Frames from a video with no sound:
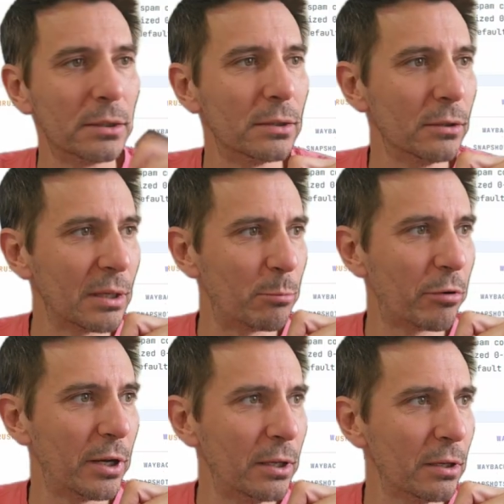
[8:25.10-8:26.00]
looking
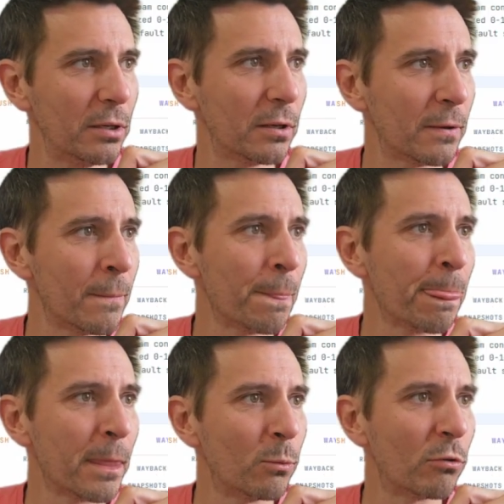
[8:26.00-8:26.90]
pretty good.
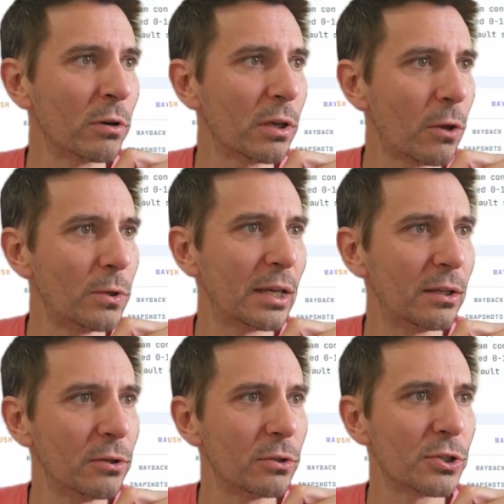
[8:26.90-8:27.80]
We're on
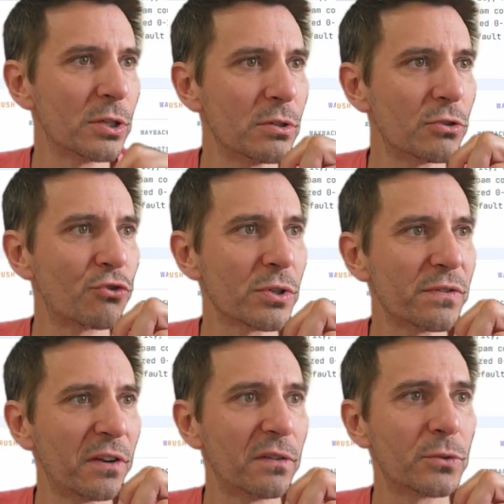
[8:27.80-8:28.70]
GoDaddy auctions, a trust
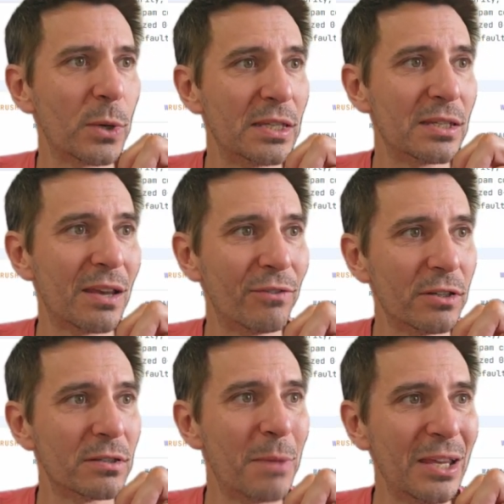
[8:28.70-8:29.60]
flow of 27,
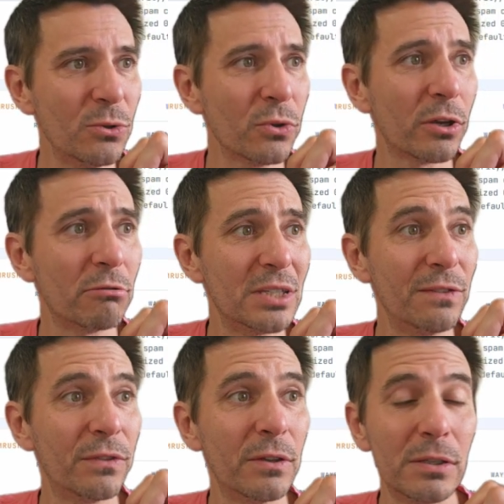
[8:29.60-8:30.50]
a domain authority
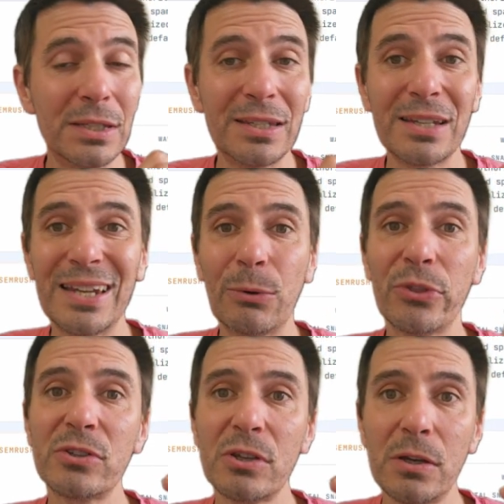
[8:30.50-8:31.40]
of 36. Now on
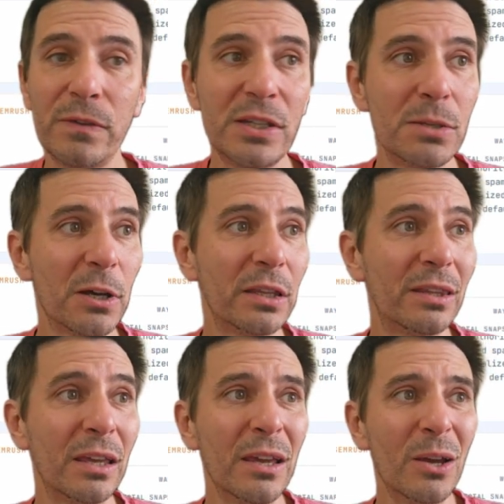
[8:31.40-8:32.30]
the surface, you might
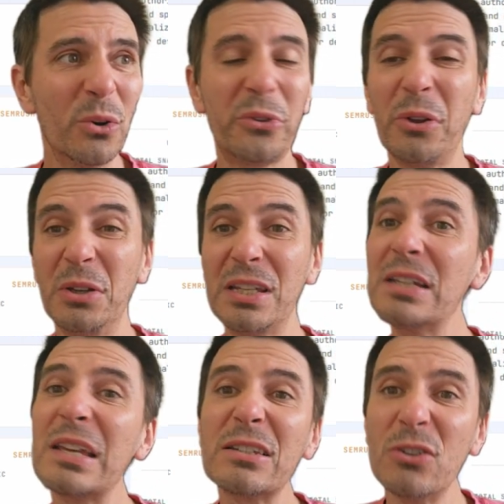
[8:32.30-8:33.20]
think, well,
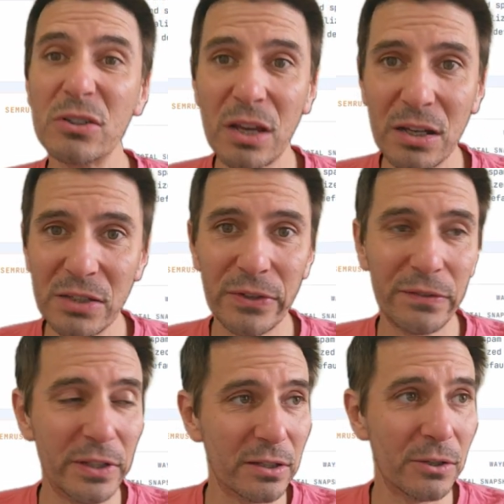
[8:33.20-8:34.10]
36, that's not as high as
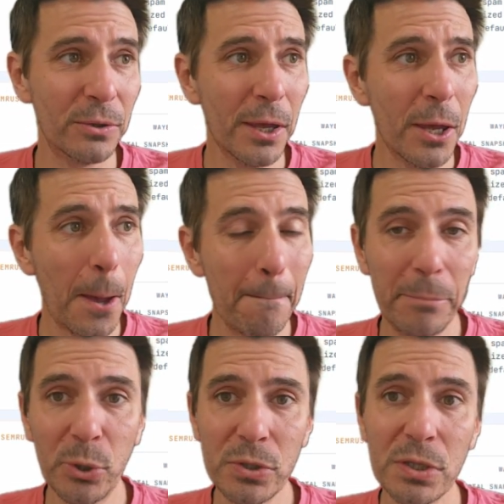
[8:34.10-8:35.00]
52.
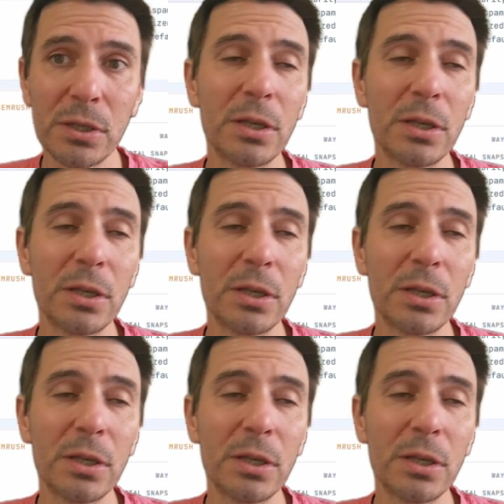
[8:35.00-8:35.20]
But